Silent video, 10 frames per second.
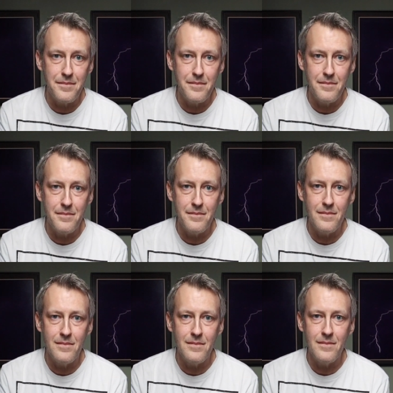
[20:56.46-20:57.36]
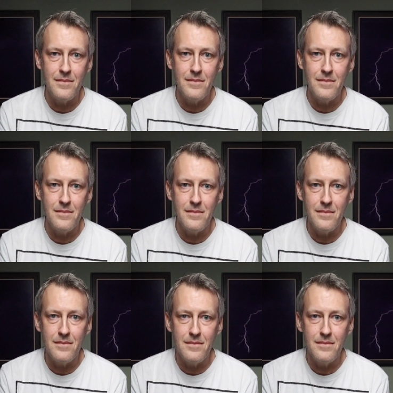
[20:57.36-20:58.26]

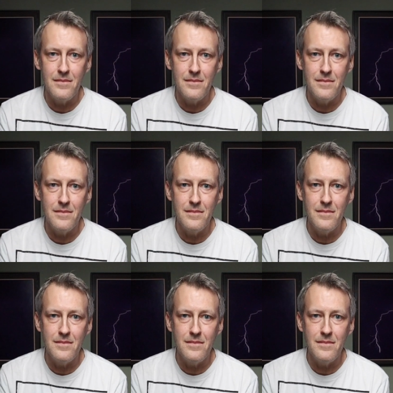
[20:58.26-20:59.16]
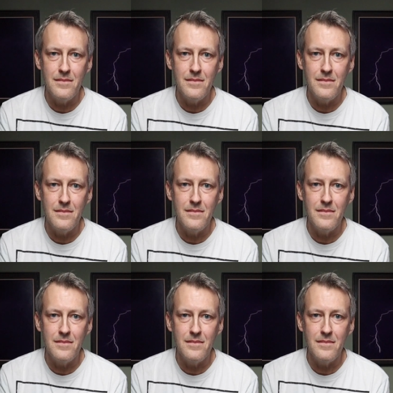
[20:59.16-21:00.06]
Nothing is said.